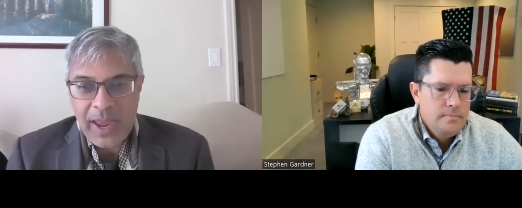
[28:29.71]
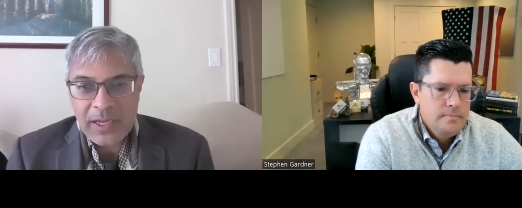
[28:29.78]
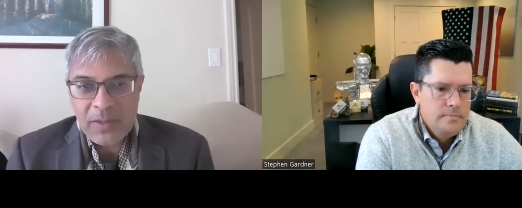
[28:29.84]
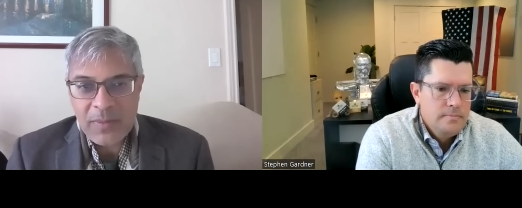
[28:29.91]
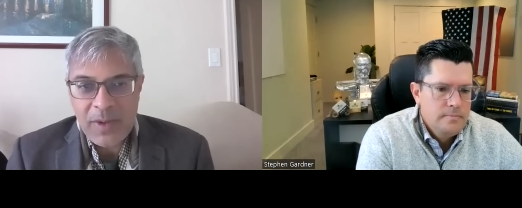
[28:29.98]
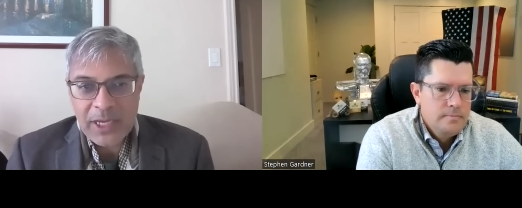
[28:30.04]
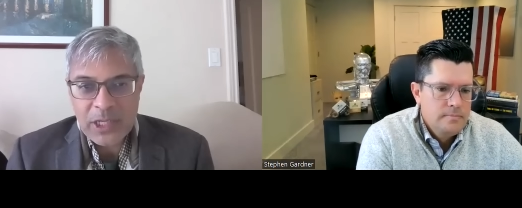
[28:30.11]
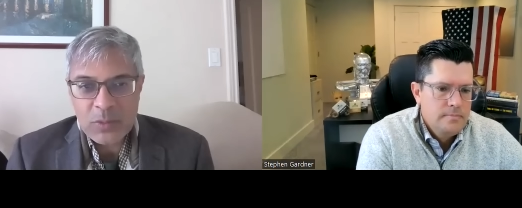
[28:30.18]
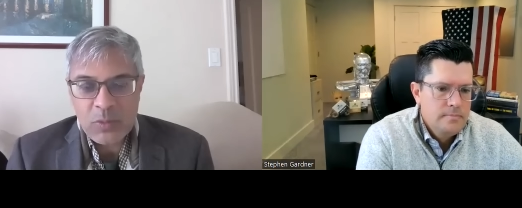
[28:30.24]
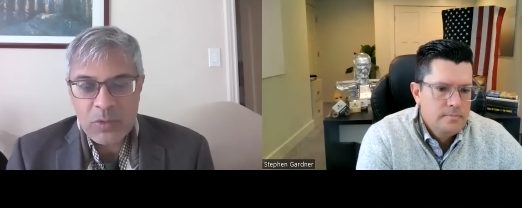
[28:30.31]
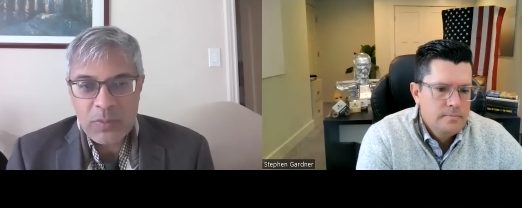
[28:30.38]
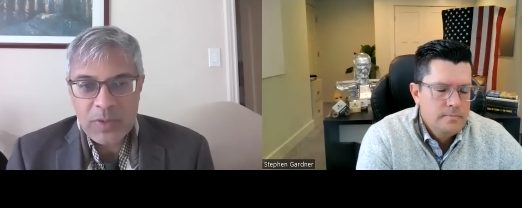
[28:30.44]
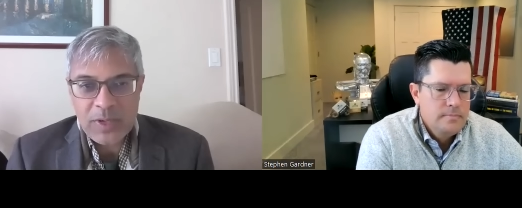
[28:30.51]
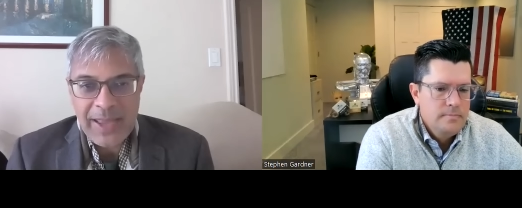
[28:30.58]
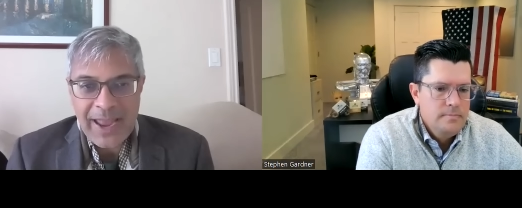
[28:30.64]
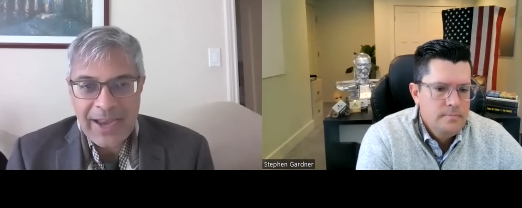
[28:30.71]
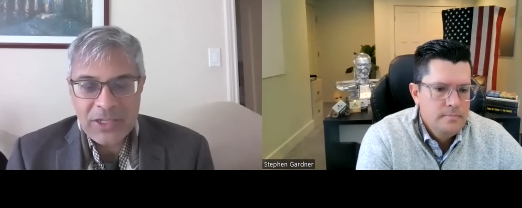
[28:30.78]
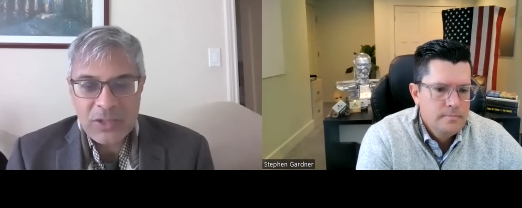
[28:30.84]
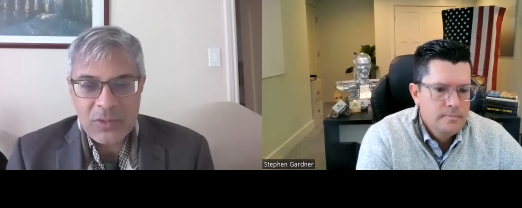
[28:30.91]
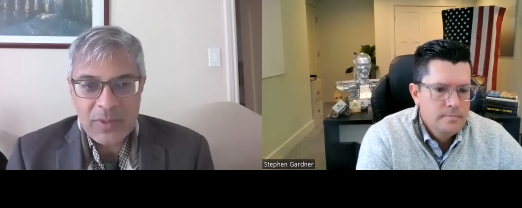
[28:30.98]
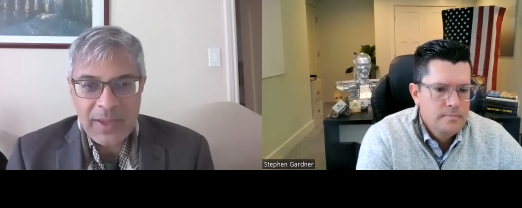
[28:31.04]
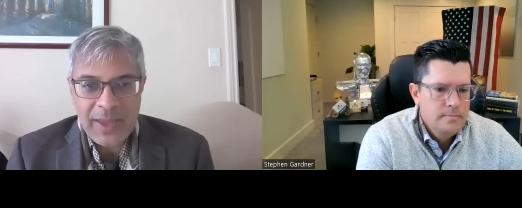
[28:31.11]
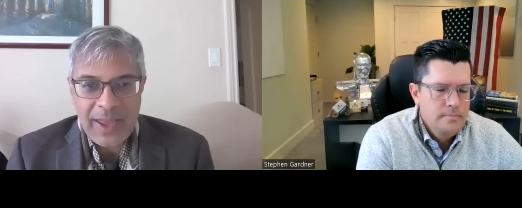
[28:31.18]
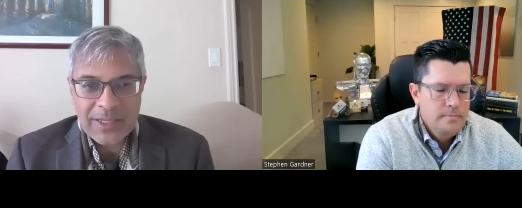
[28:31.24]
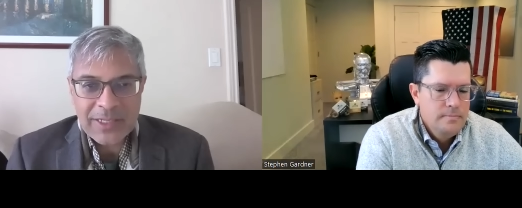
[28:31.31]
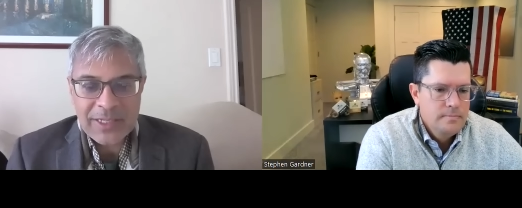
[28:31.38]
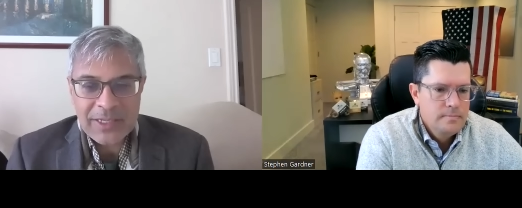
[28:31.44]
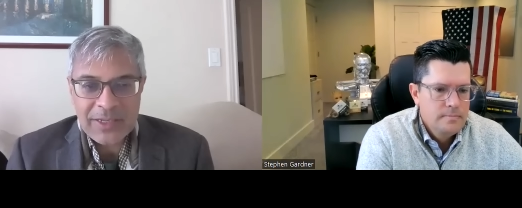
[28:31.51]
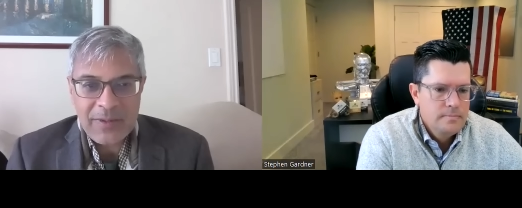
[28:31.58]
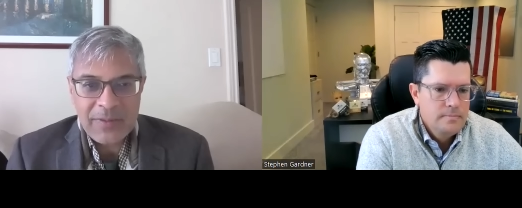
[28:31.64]
Speaker 1: antibodies would protect you
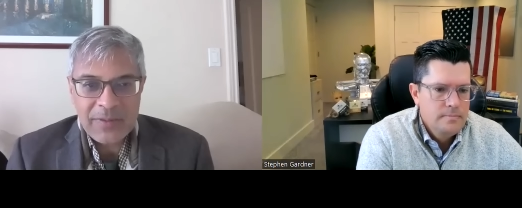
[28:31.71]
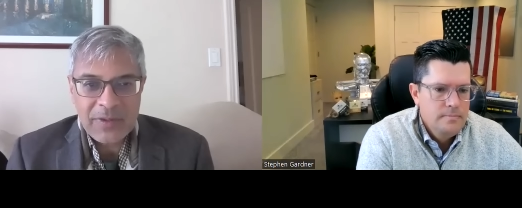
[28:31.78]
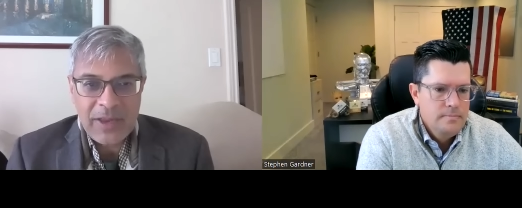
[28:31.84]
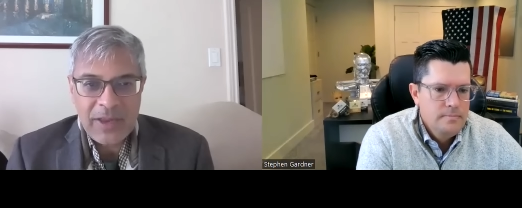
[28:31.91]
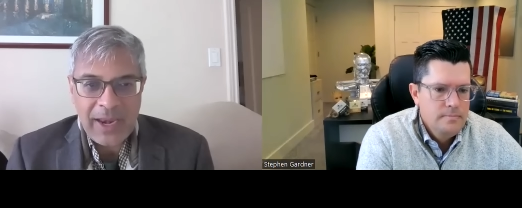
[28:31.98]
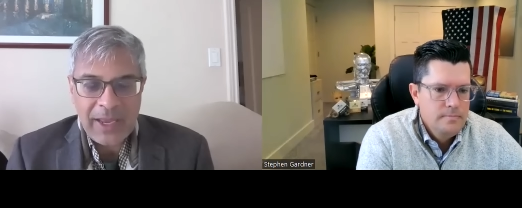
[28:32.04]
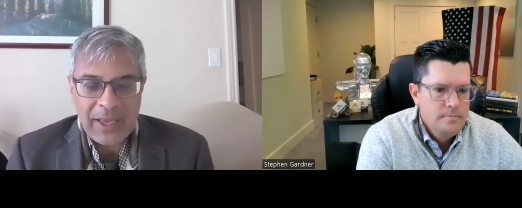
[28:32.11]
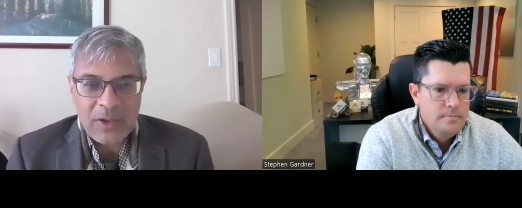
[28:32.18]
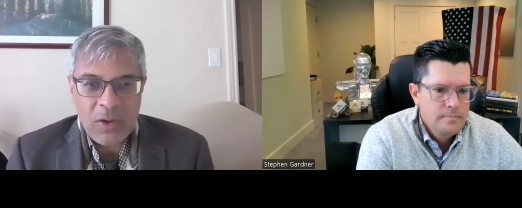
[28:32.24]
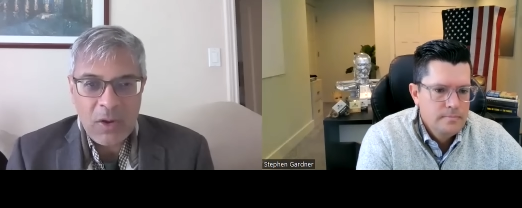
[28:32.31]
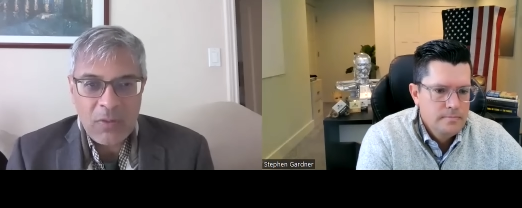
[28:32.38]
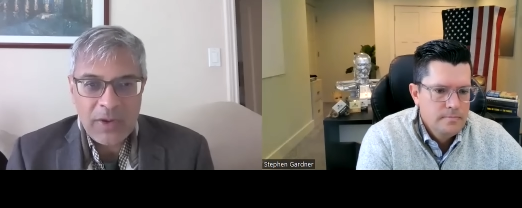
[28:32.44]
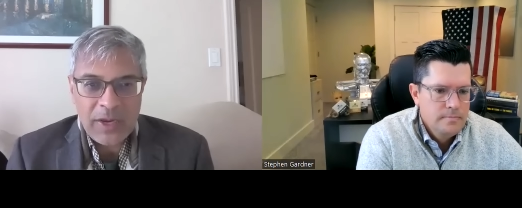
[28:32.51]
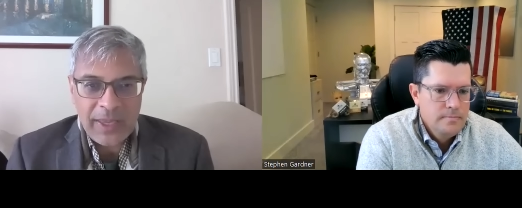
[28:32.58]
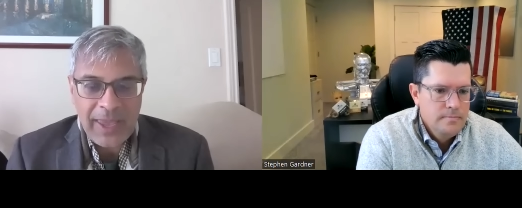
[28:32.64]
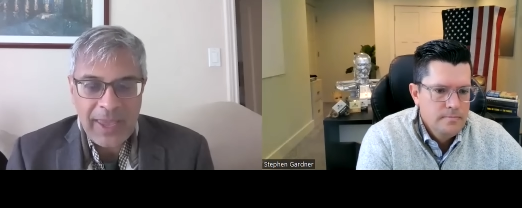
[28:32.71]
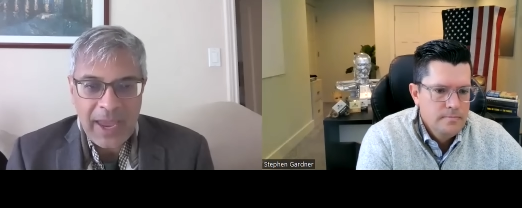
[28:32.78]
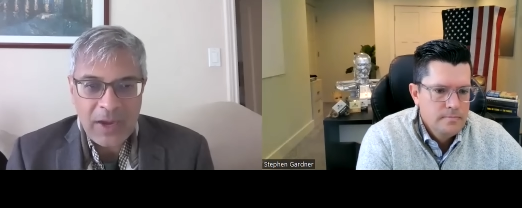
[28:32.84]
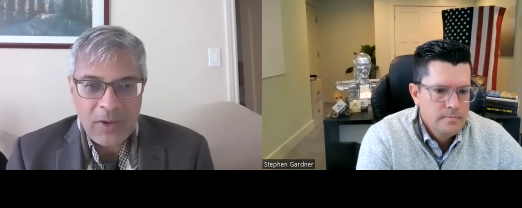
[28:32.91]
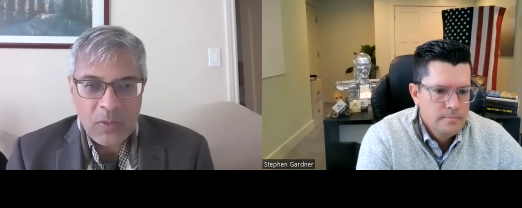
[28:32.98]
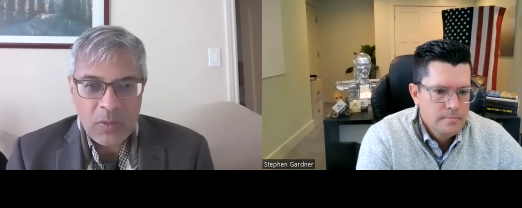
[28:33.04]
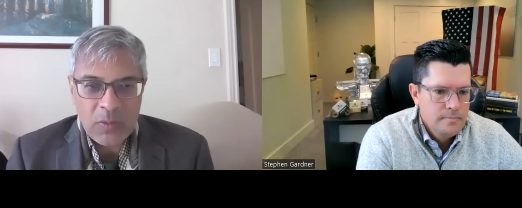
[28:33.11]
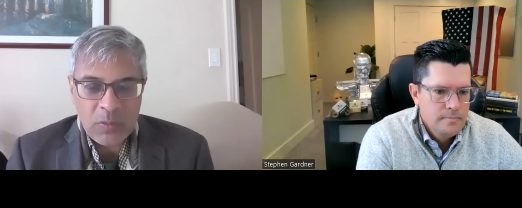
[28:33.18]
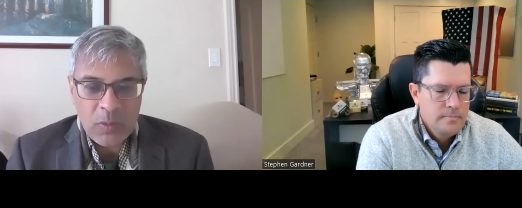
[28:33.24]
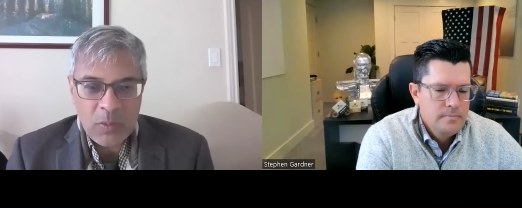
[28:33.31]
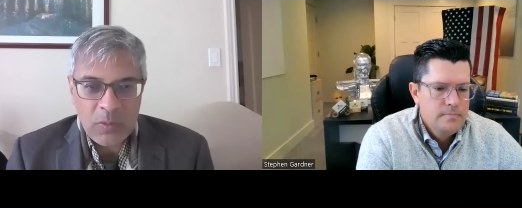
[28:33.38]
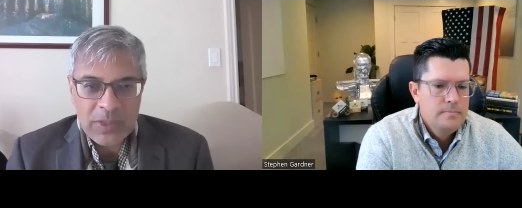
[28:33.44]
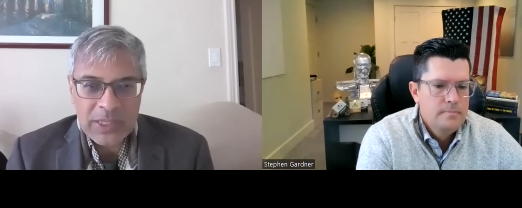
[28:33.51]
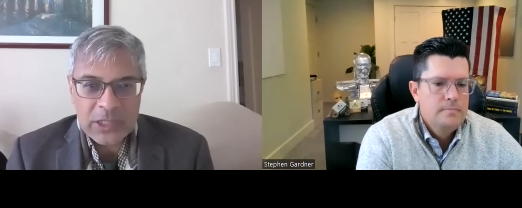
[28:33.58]
against getting covid again or or at